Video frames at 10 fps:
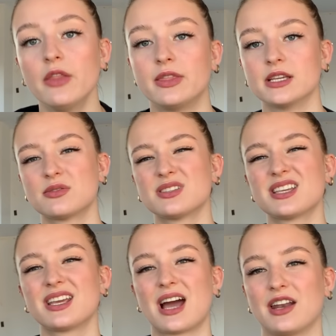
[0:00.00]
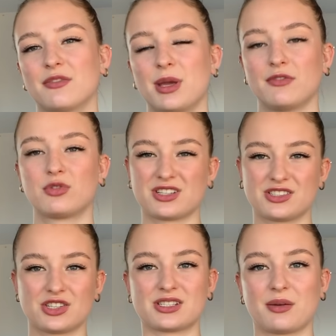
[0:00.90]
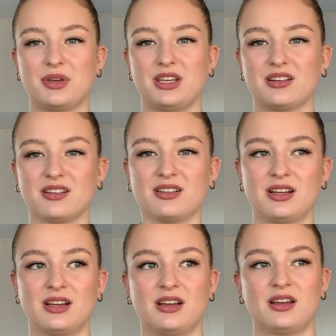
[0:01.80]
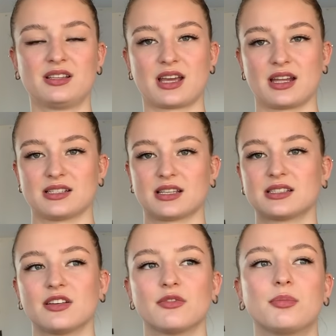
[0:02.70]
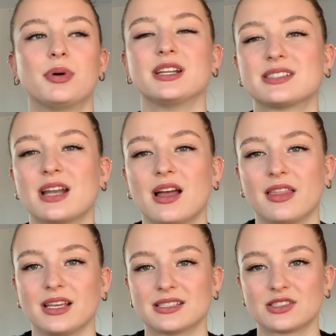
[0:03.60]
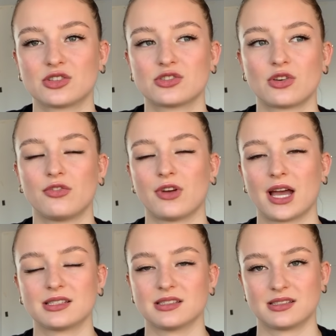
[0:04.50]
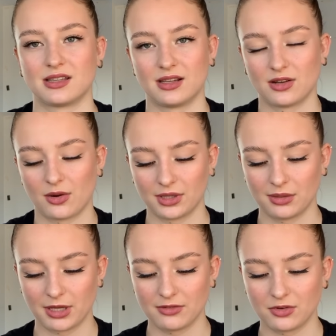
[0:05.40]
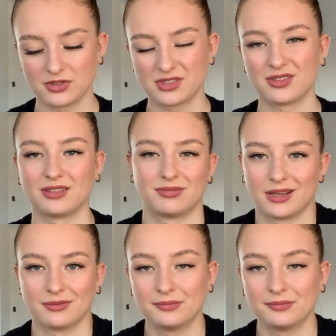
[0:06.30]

This was like kind of painful because just up here it's kind of sensitive, but it's not like, since they're so fast, it's like not really painful. So like, yeah,